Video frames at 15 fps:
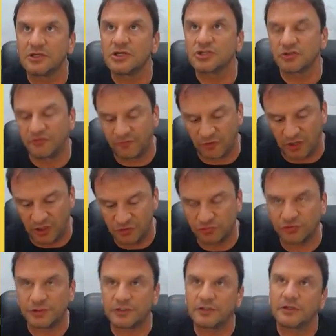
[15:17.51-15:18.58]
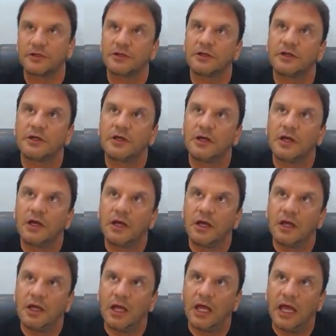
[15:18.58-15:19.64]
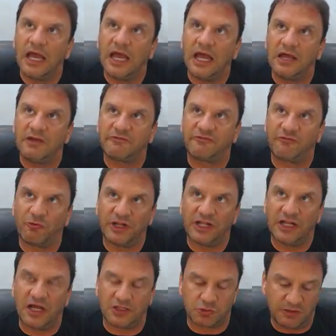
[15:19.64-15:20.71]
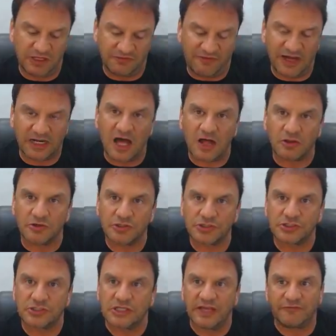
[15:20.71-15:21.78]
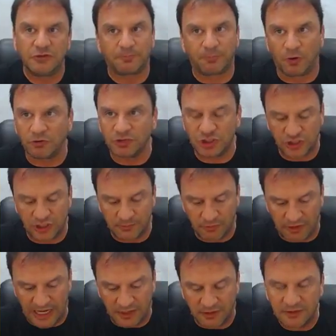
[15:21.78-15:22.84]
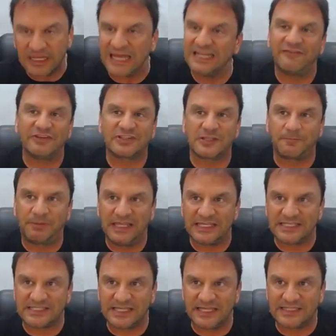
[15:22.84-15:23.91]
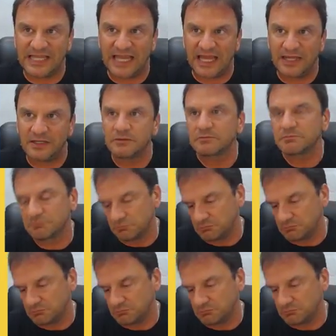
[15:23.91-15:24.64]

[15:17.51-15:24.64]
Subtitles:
So for $125, if you pull the Jim Brown, and if it's a PSA 10,